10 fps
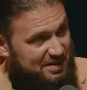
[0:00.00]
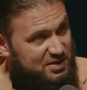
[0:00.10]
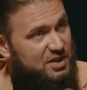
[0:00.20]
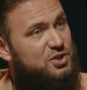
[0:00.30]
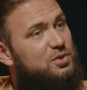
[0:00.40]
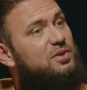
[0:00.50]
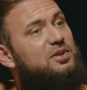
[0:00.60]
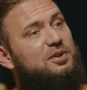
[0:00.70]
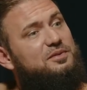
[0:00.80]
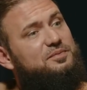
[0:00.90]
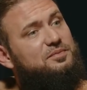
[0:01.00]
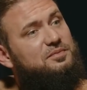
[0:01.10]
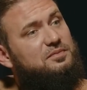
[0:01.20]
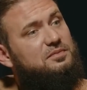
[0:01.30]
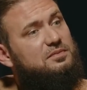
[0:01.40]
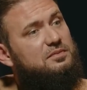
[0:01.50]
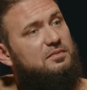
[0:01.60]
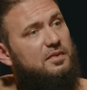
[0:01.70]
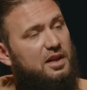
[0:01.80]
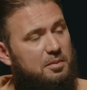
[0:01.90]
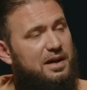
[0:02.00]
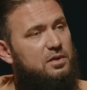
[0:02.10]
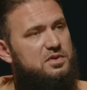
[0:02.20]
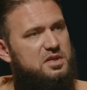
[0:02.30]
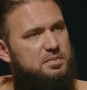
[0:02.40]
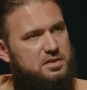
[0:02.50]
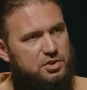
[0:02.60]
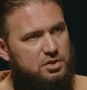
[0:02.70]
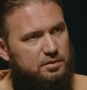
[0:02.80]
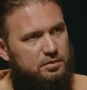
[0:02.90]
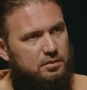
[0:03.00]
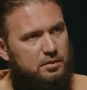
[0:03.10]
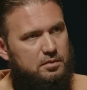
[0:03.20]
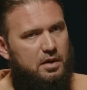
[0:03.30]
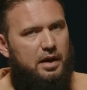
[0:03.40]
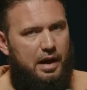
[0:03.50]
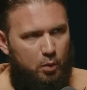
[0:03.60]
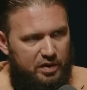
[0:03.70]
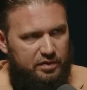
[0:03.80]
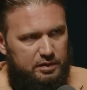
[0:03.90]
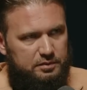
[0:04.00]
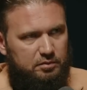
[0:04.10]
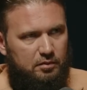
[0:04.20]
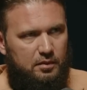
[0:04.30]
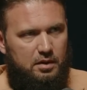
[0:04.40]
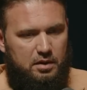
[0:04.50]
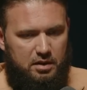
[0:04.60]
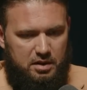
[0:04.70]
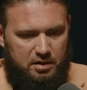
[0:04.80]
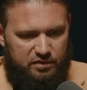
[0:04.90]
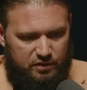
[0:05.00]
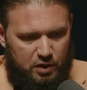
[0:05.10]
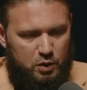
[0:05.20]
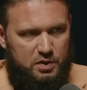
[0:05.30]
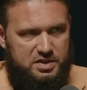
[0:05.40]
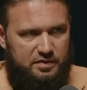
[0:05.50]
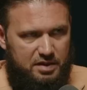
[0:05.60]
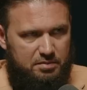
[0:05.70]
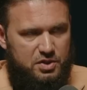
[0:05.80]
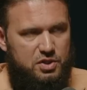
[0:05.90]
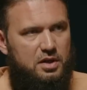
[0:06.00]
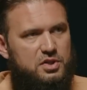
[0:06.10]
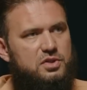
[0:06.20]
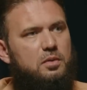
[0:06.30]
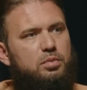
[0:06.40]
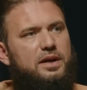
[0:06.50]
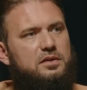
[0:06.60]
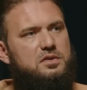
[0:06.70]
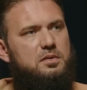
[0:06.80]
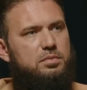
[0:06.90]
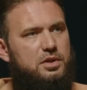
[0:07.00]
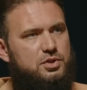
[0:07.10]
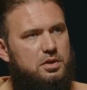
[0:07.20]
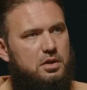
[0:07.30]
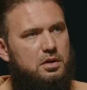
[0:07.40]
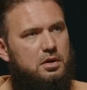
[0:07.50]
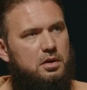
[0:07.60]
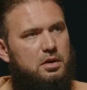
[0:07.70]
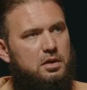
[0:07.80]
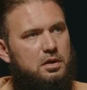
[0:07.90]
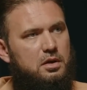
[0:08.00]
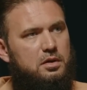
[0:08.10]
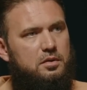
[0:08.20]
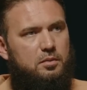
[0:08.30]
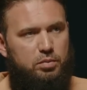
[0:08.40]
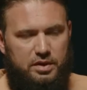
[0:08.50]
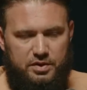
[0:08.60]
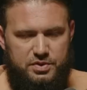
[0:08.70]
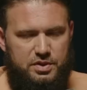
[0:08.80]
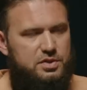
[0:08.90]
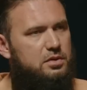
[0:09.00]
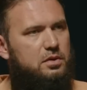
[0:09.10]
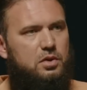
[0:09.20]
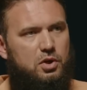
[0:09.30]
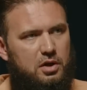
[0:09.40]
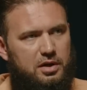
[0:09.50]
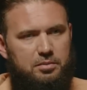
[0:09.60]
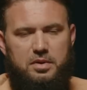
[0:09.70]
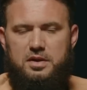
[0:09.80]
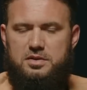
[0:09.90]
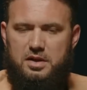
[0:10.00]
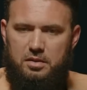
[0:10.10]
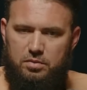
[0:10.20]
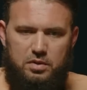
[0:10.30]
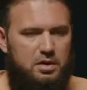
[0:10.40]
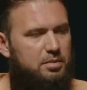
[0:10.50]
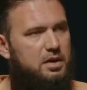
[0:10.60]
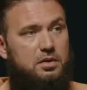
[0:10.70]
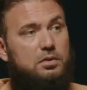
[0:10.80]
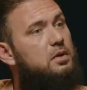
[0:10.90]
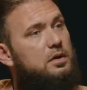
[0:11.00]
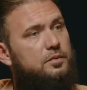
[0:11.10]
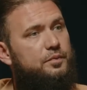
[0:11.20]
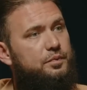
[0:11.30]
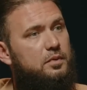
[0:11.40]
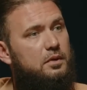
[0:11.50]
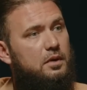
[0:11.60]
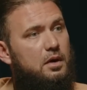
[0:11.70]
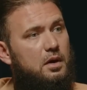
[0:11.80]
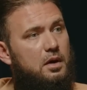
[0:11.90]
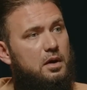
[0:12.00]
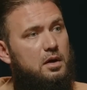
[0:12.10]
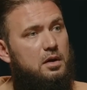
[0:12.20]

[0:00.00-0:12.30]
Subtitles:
That's the truth, though. And he might lose his position. However, the followers of the masjid are still practicing polygyny. Brothers are still calling me saying, bro, I'm going to do it.